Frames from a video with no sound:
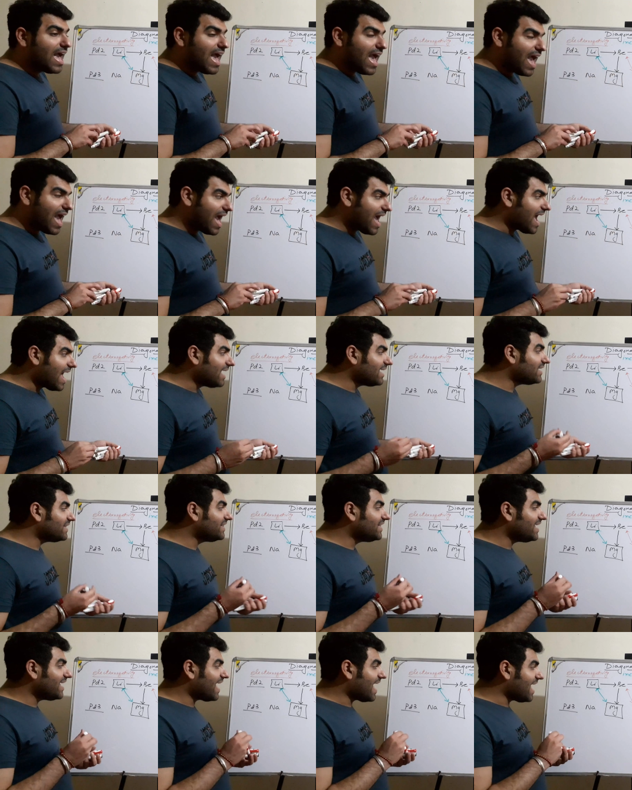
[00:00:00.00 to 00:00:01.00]
And
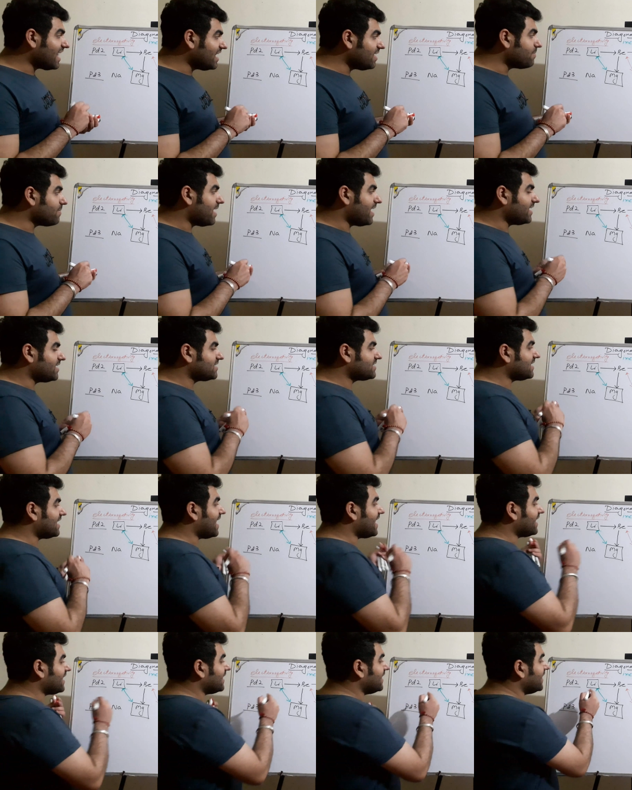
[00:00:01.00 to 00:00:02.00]
the elements
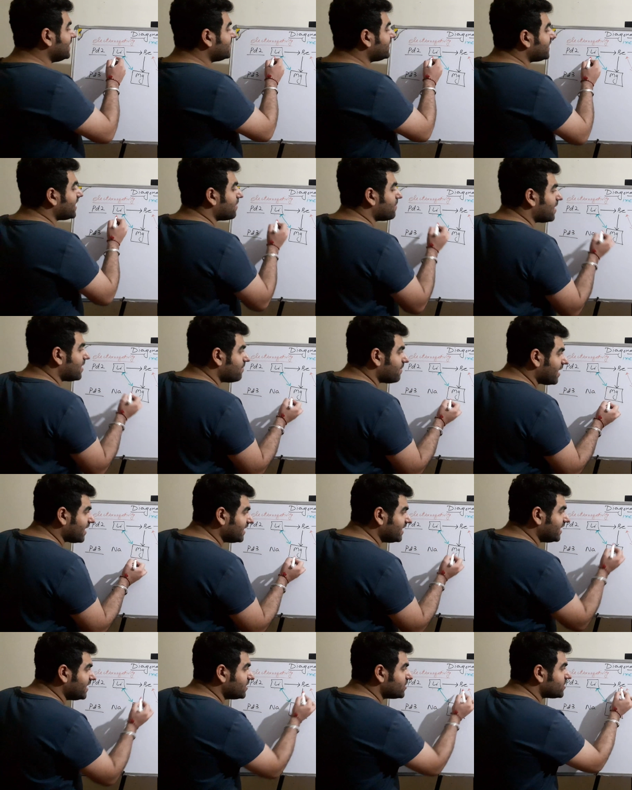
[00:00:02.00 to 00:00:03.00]
like lithium and
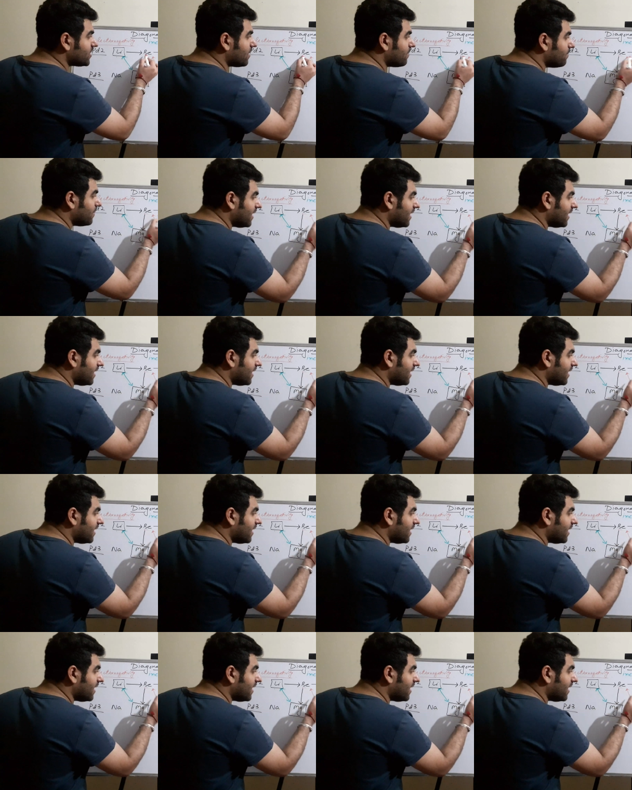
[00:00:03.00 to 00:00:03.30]
magnesium,